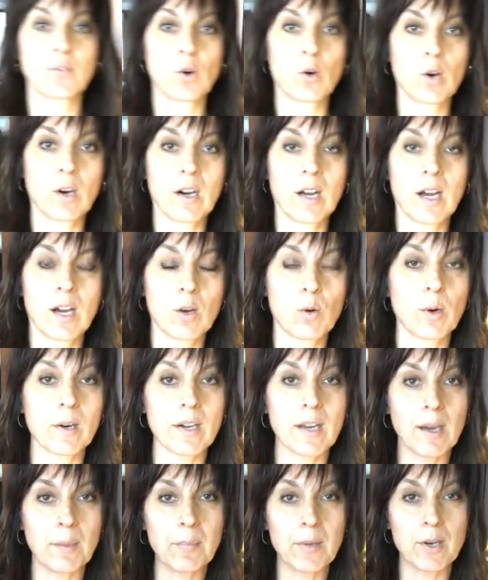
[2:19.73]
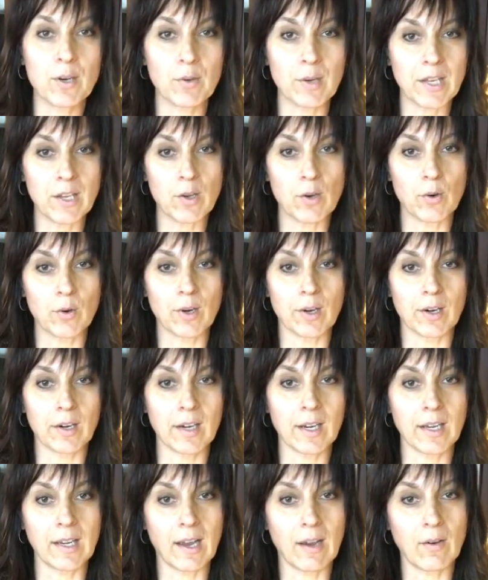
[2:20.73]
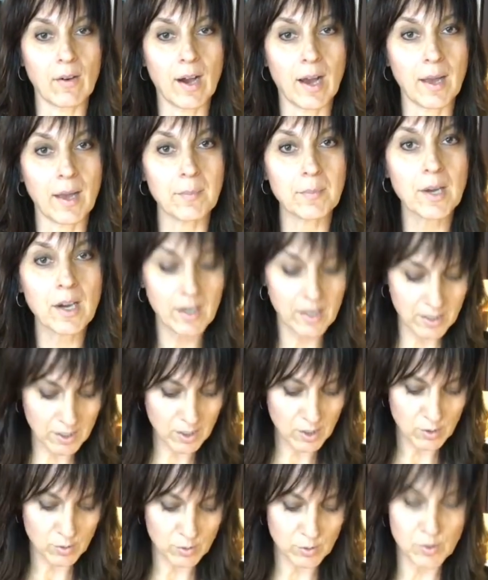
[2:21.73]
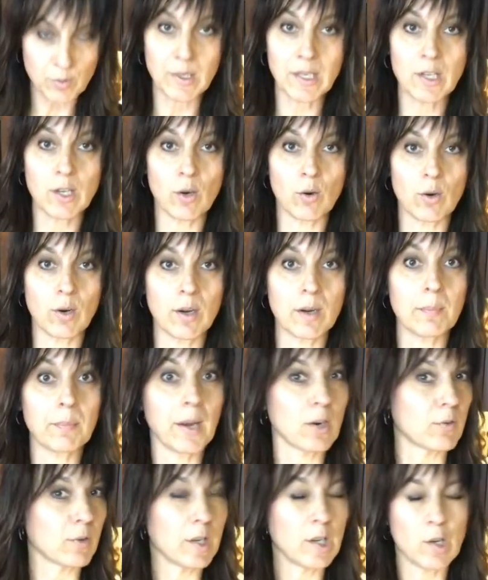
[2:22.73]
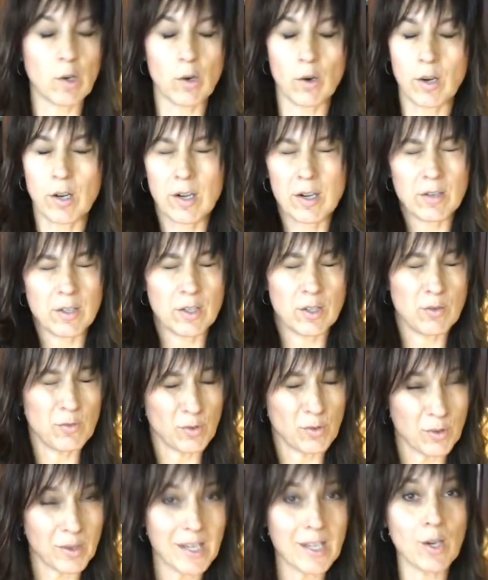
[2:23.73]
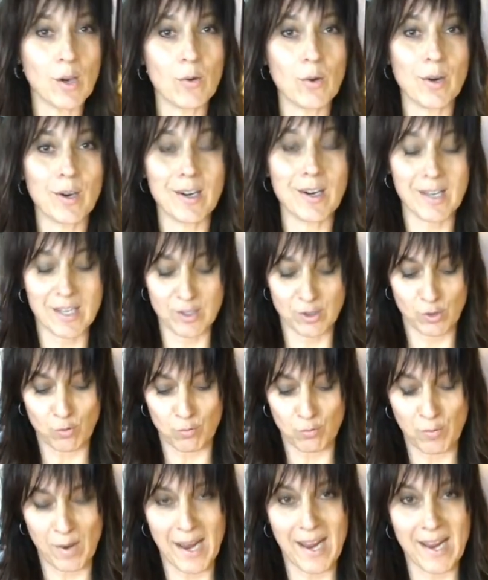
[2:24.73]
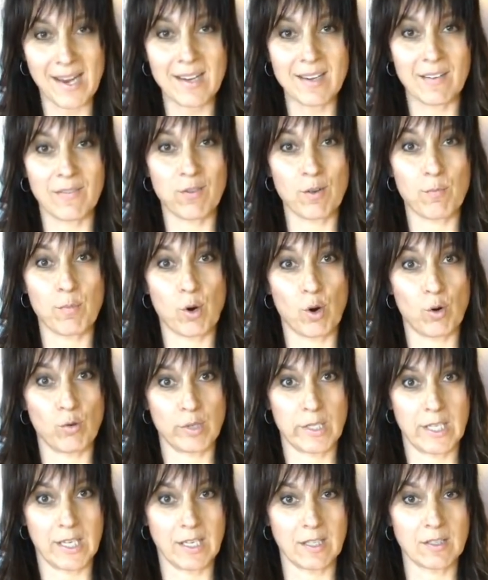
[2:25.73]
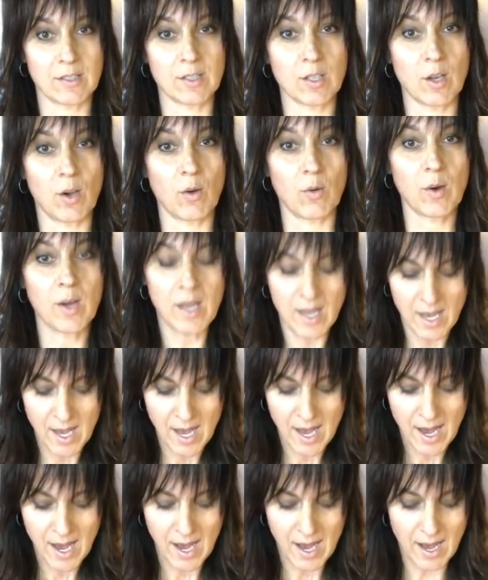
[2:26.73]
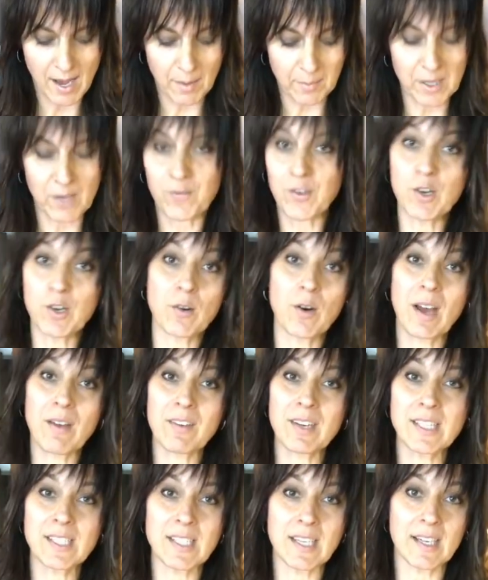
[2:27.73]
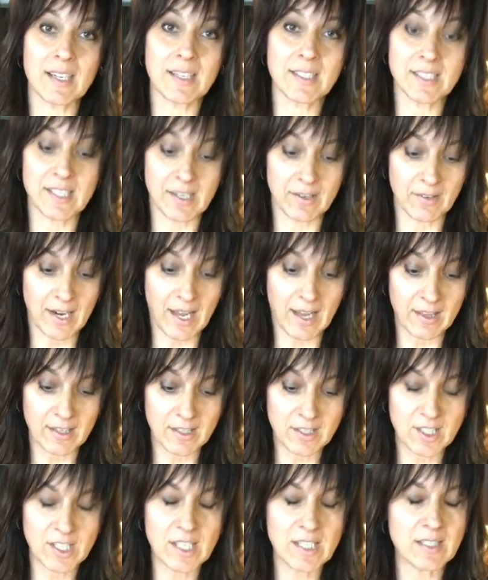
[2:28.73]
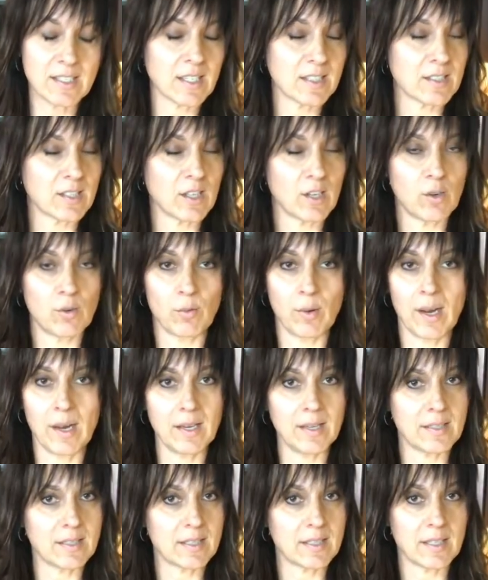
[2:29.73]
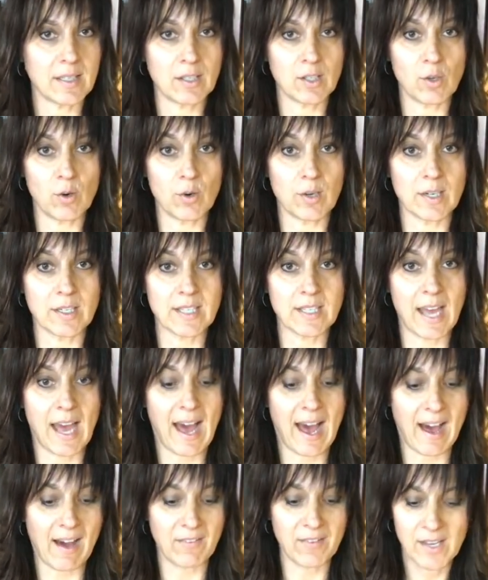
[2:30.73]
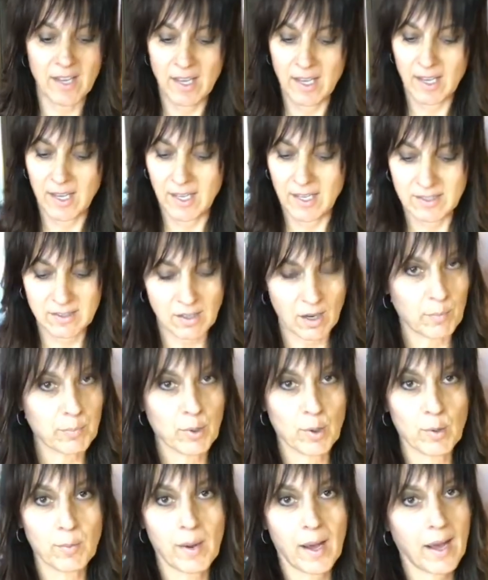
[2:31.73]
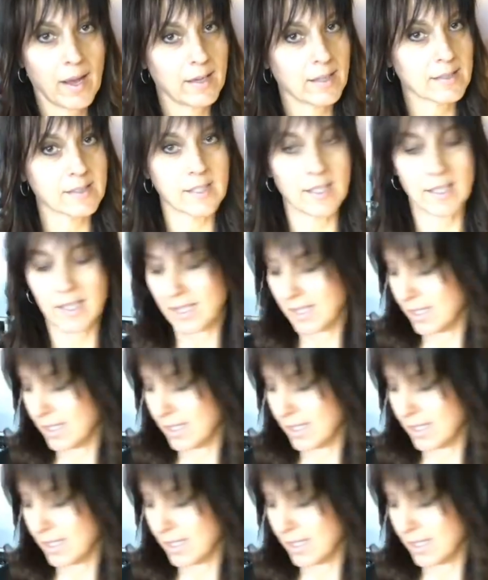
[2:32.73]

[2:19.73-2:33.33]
for 1/4 cup of Greek yogurt. Now, I'm not gonna use Greek yogurt, but Greek yogurt is great for protein. So if you don't have any dairy allergies, it's a great yogurt to have. It's got probiotics in